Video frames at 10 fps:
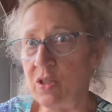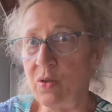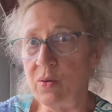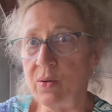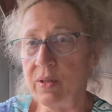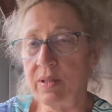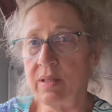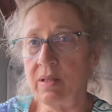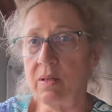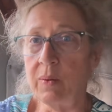do,
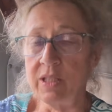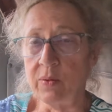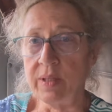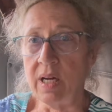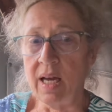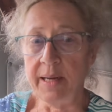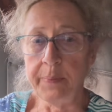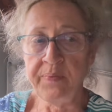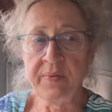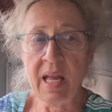Wendell and I,
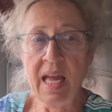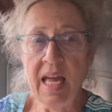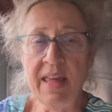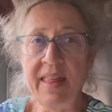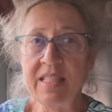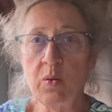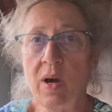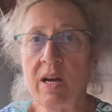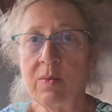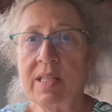and that's
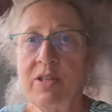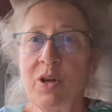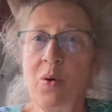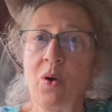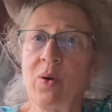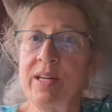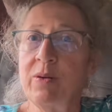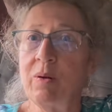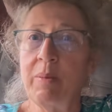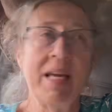why I was in no hurry
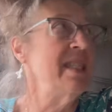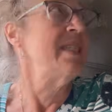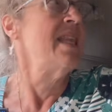to replace